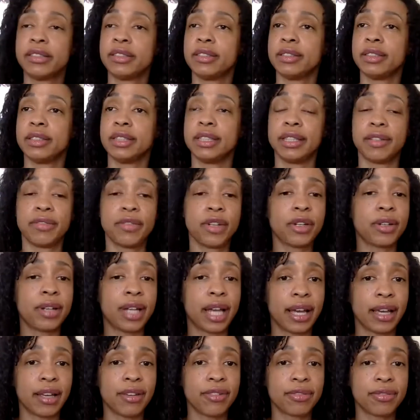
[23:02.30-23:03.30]
live your
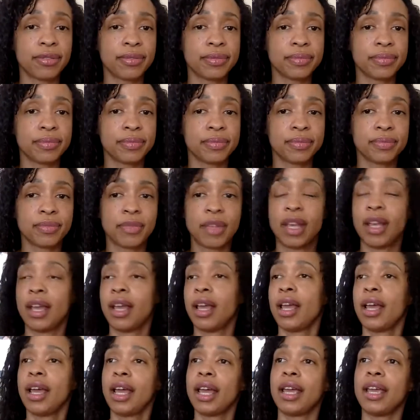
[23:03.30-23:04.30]
life.
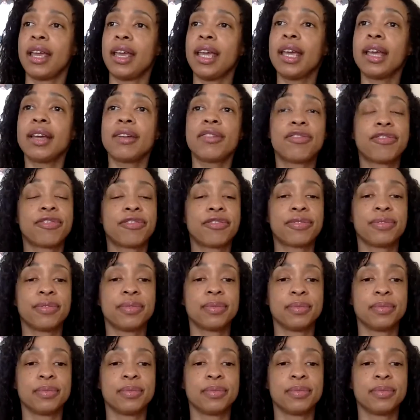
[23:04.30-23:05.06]
If